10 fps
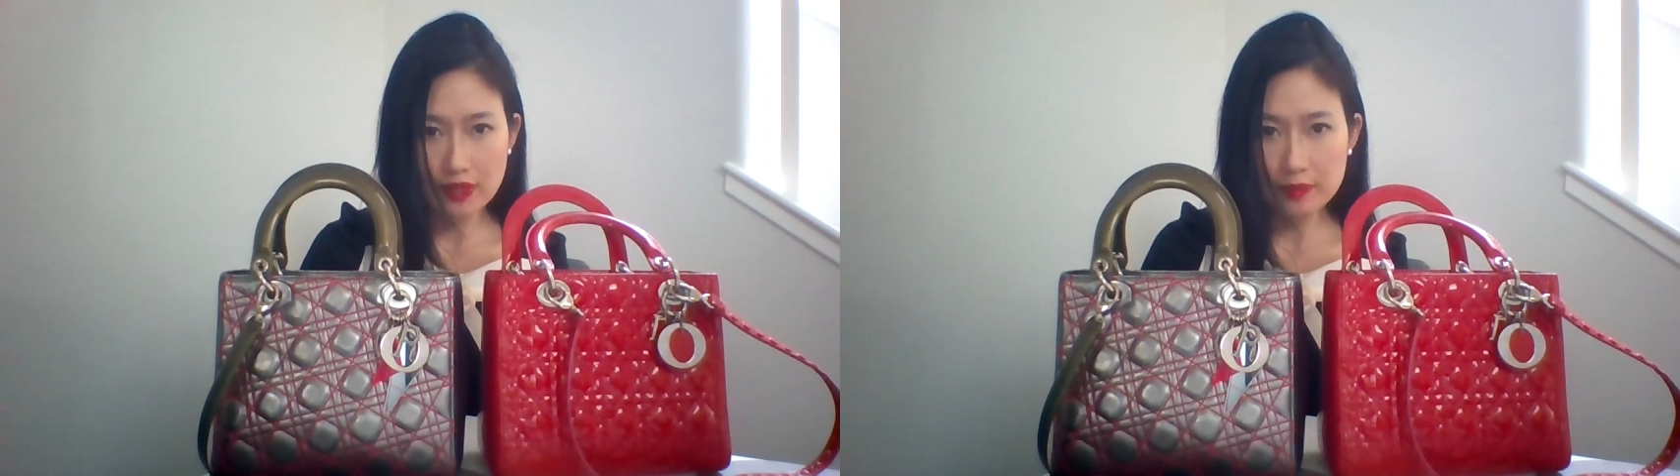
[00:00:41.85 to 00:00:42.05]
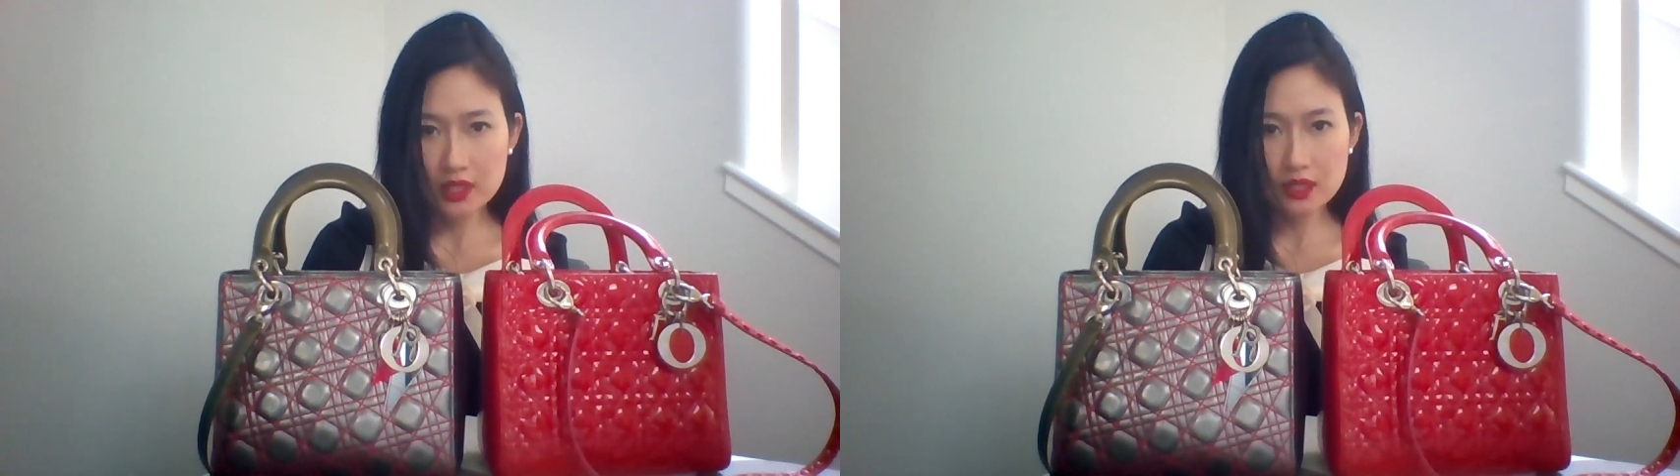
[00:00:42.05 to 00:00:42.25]

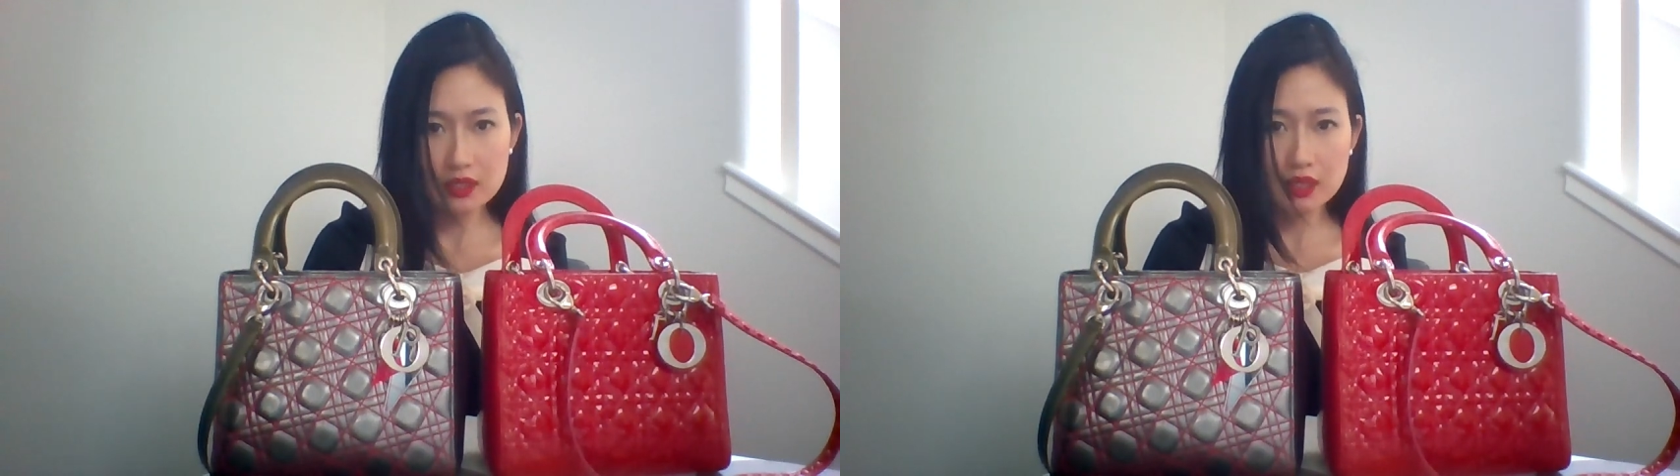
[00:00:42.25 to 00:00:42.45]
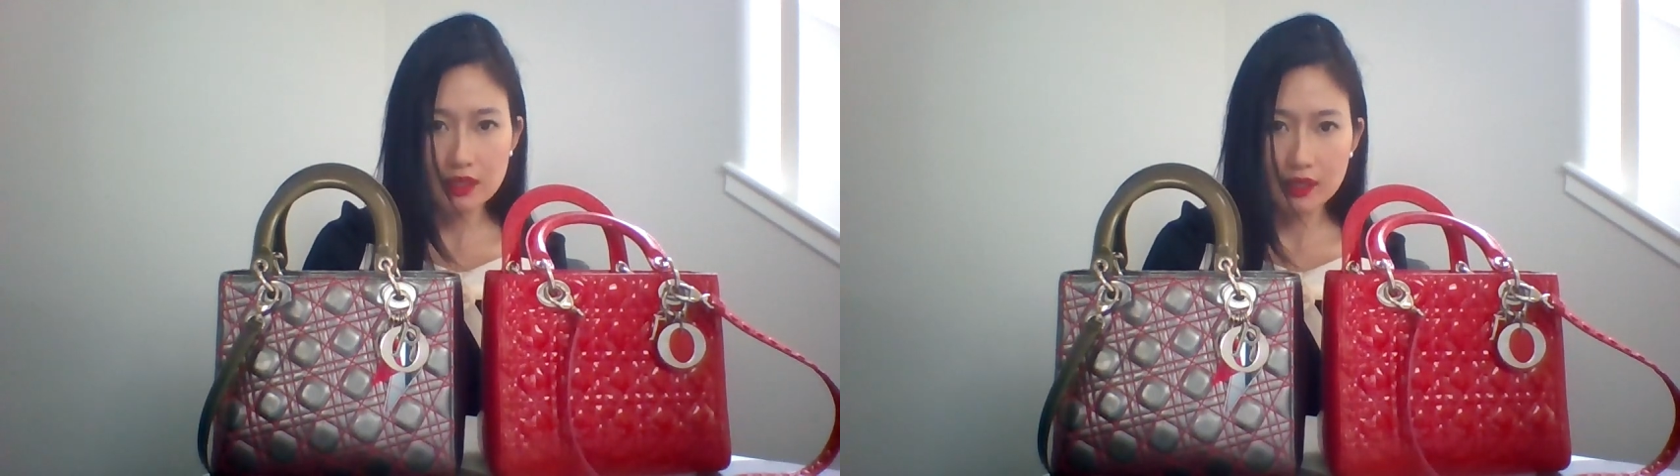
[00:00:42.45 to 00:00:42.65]

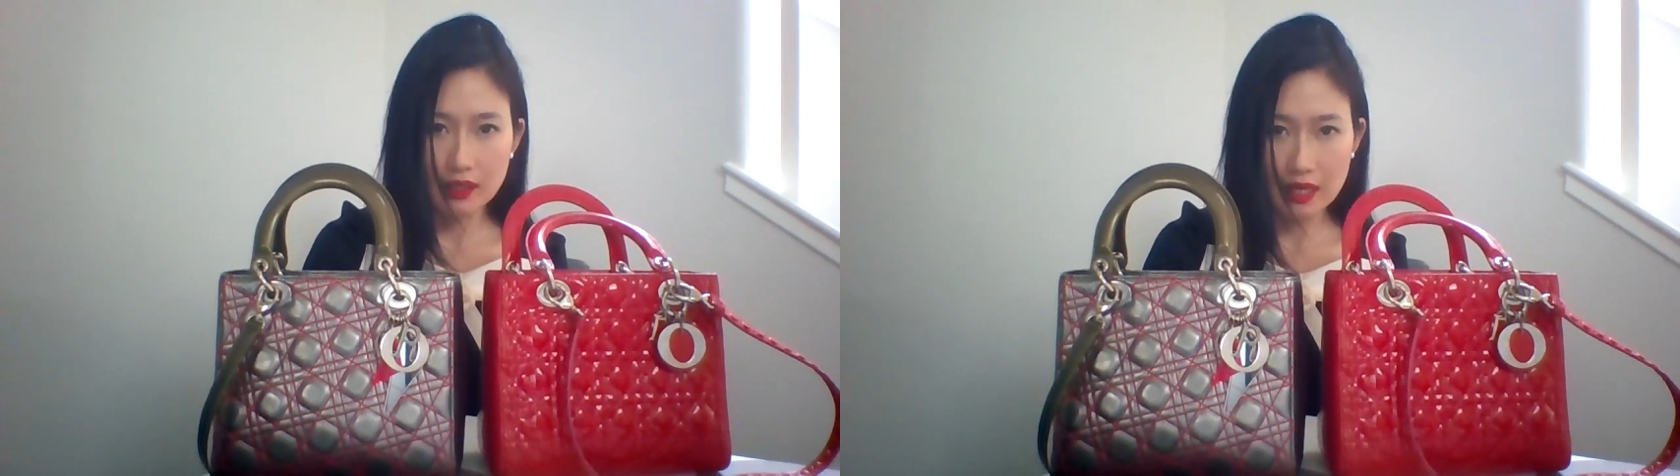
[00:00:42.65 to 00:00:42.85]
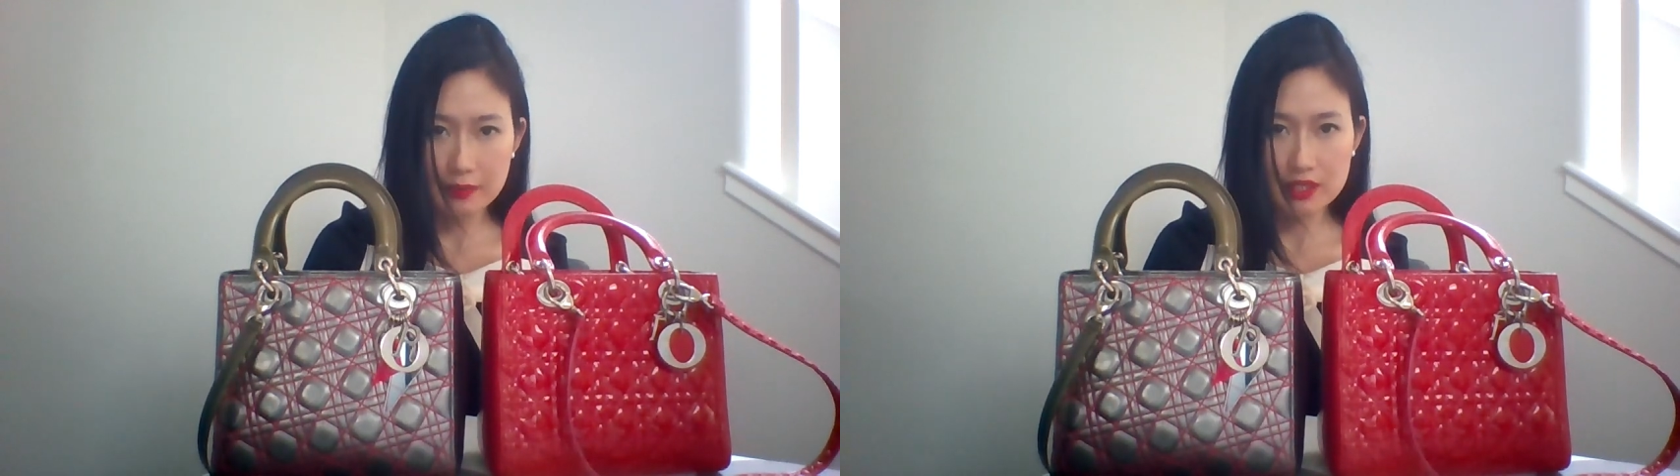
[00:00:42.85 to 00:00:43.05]
feminine and
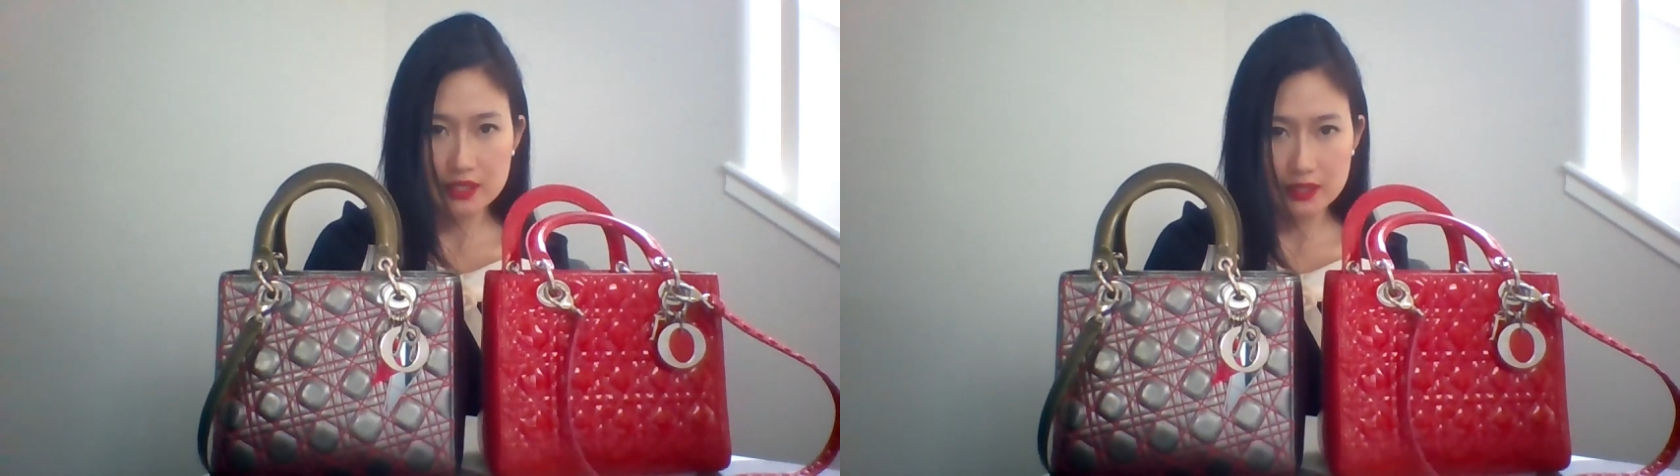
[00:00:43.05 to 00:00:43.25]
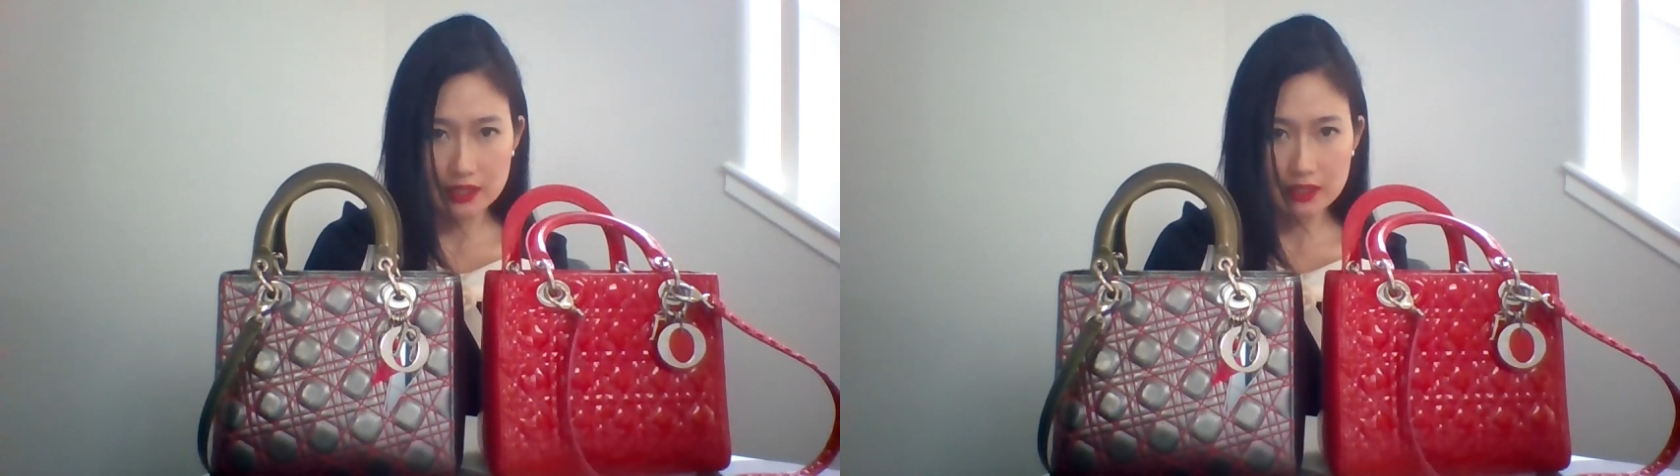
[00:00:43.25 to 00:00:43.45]

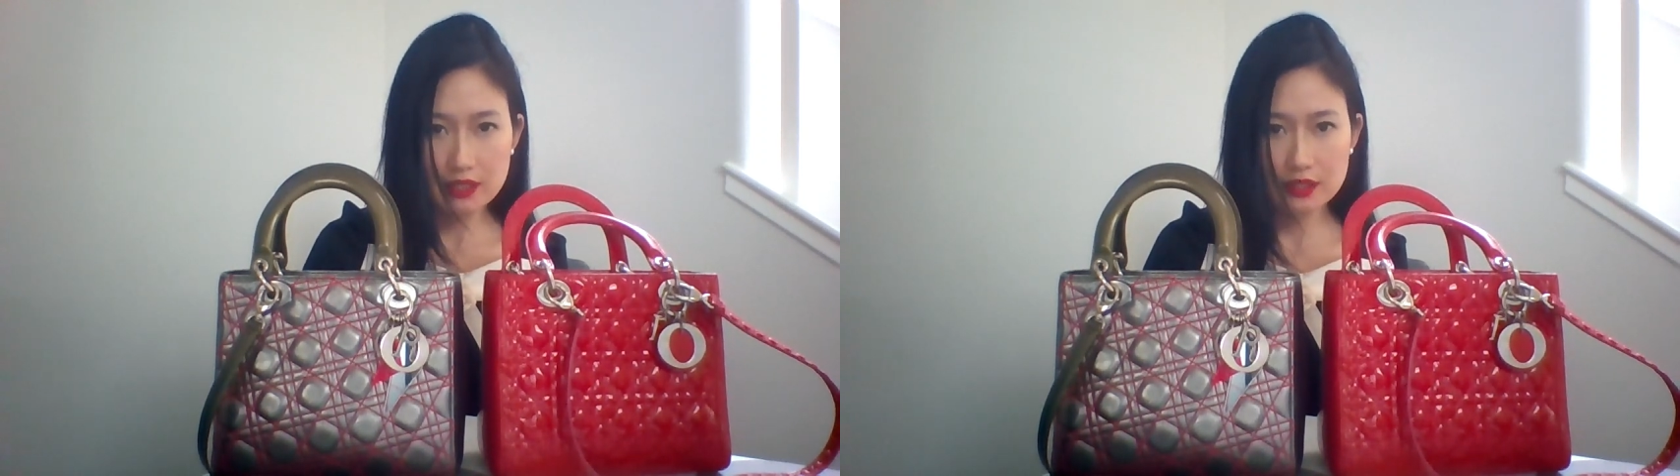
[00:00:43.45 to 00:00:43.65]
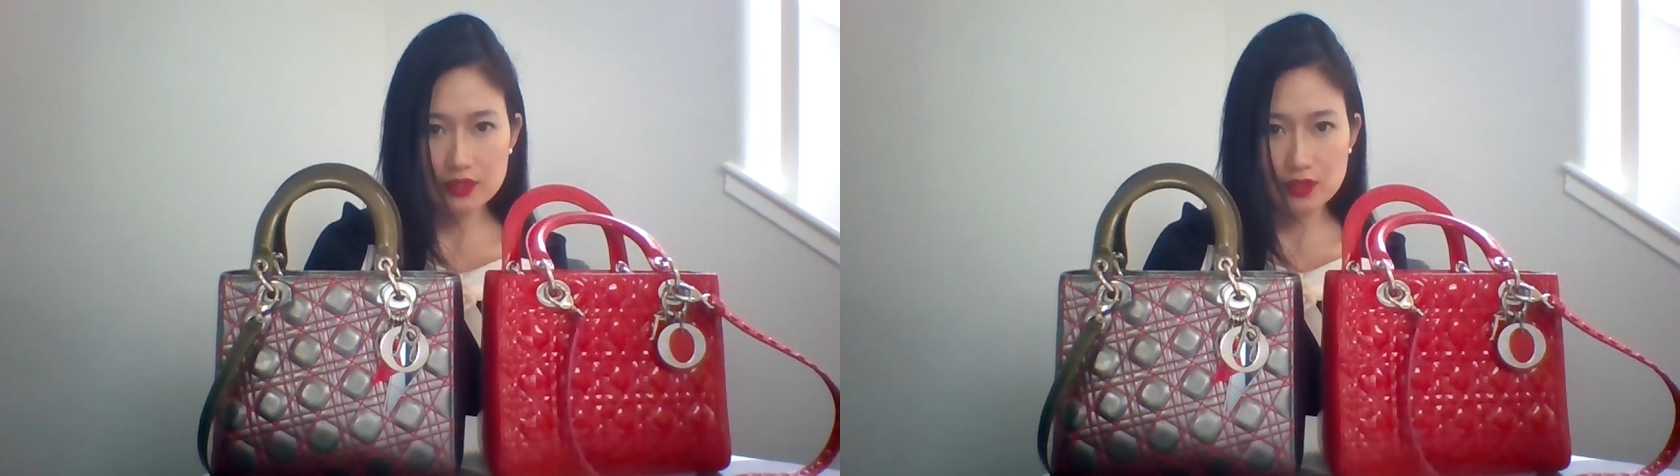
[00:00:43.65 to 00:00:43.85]
glamorous look